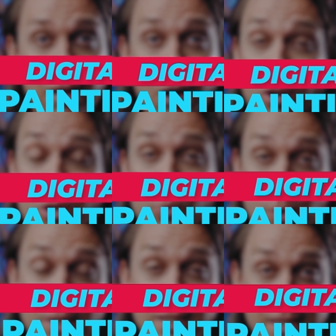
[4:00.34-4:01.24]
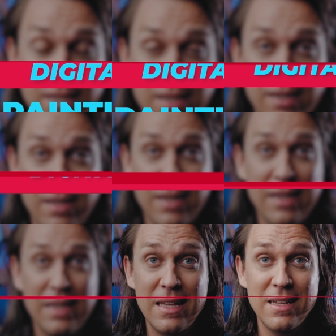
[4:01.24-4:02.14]
All you really need
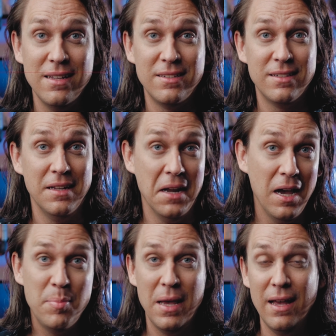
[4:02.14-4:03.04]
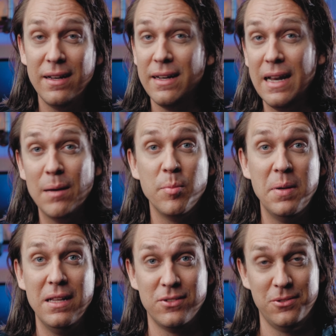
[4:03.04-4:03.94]
is an iPad and an Apple
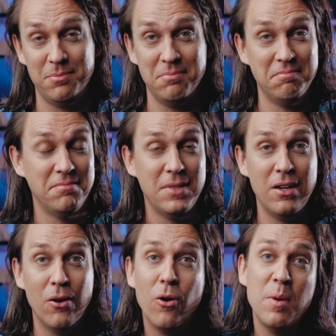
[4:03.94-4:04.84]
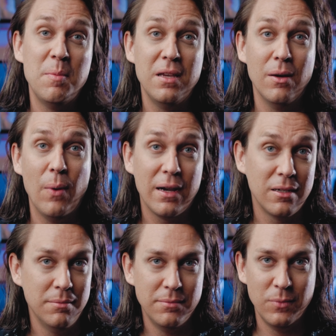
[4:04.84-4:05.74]
Pencil, or maybe a
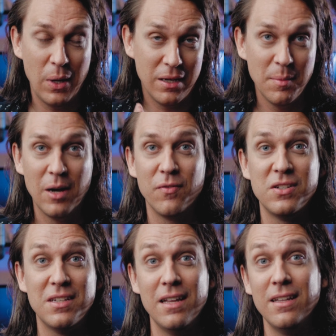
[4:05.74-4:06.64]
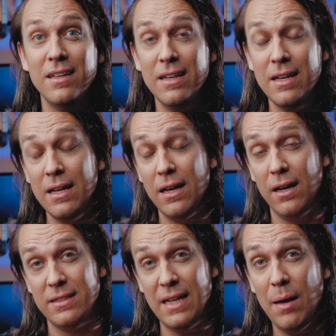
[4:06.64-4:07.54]
Wacom, however you say it,
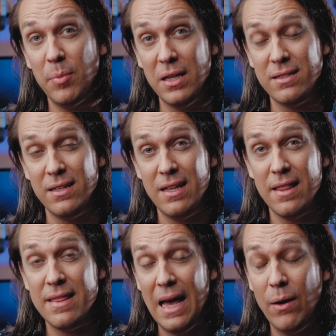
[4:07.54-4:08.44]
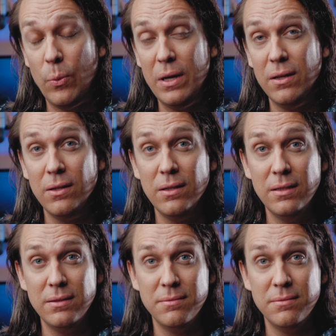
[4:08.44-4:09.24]
a tablet that will